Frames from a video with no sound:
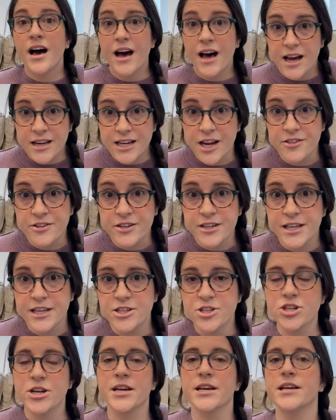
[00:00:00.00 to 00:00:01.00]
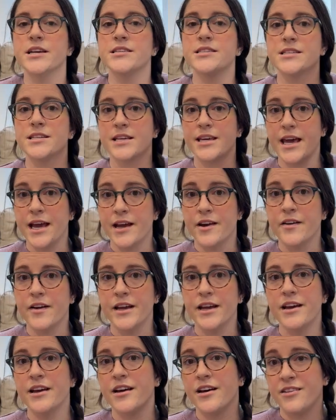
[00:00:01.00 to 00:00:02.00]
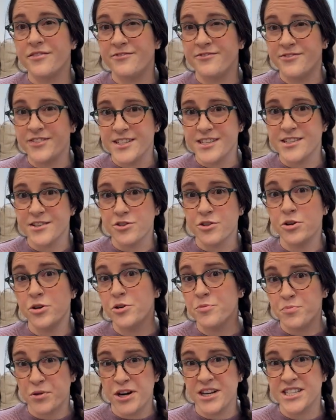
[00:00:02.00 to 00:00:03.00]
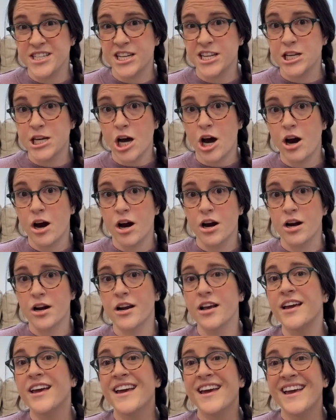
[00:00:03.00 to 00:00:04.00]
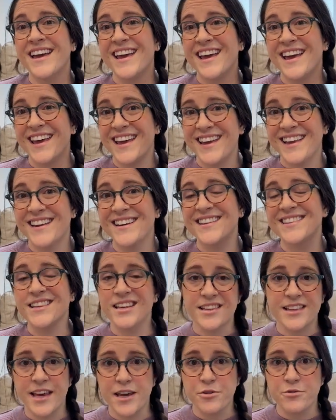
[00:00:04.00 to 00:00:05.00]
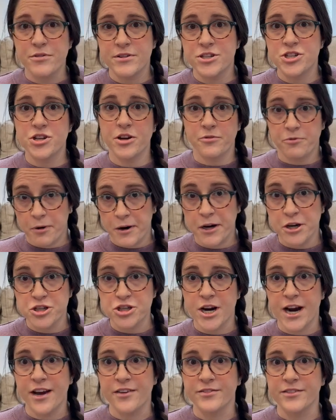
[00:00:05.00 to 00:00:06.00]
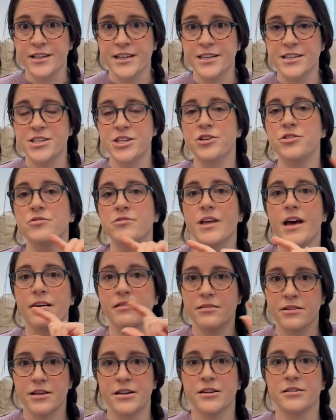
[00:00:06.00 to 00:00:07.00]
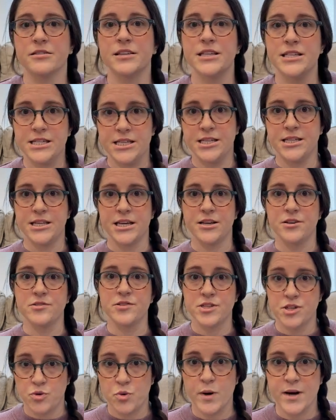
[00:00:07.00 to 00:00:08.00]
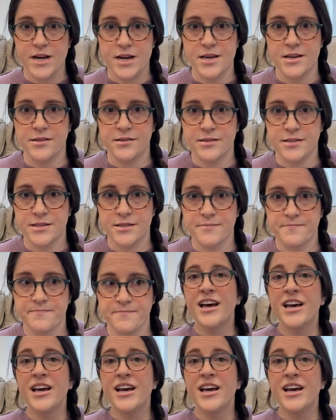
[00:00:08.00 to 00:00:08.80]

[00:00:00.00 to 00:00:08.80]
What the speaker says: Another neat trick is to carry a physical printed card in the language of where you're traveling to that clearly details your needs.